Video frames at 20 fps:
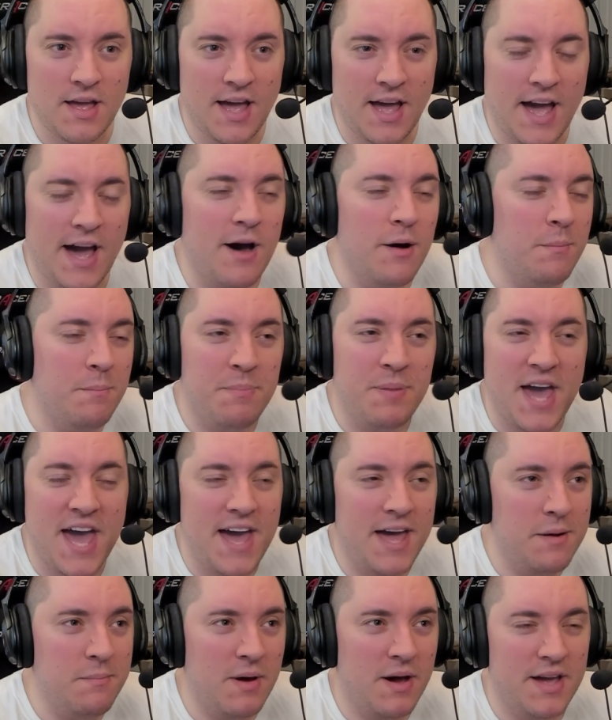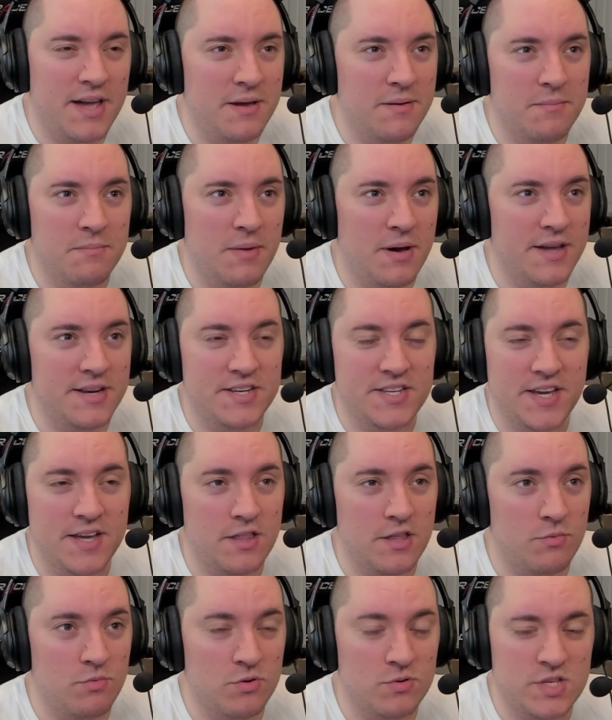how bad my
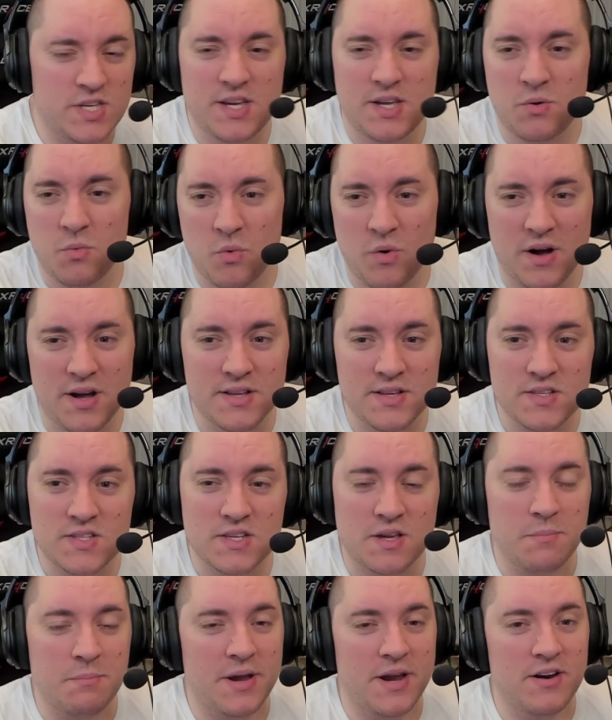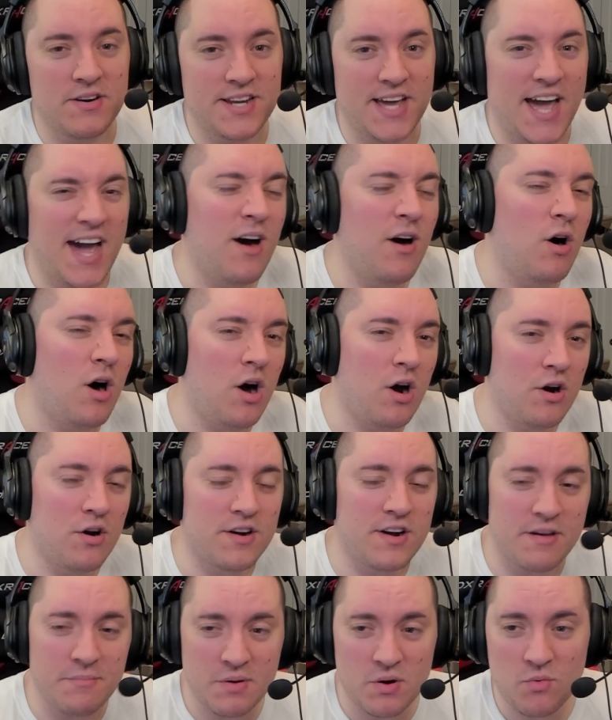daily routine was compared to how
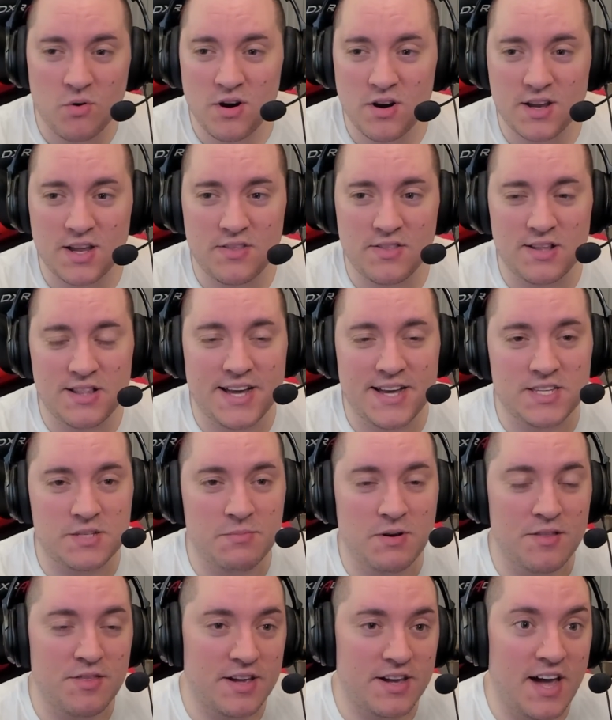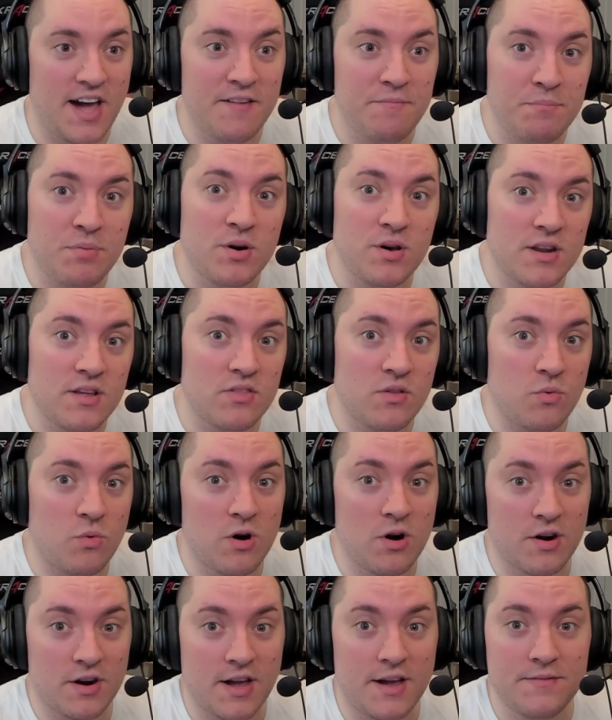hard I've been working the last month. Like, I've put in the
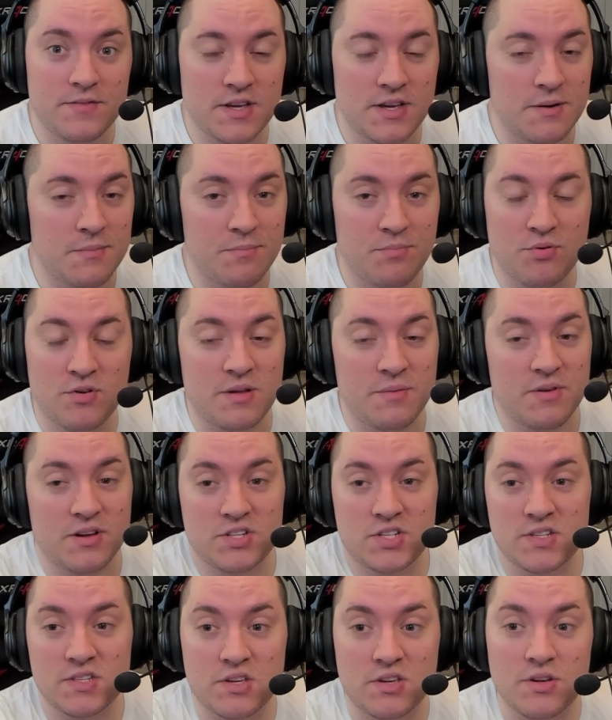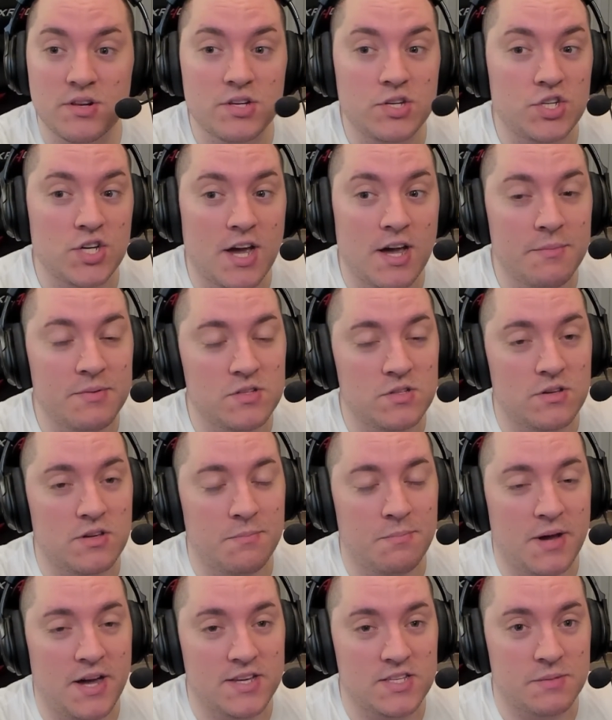work. I've done pretty much as good a job as you
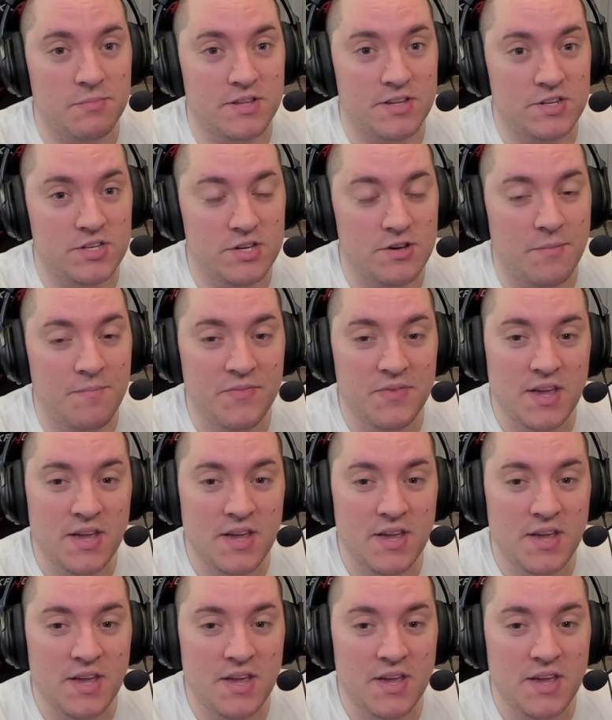could possibly do.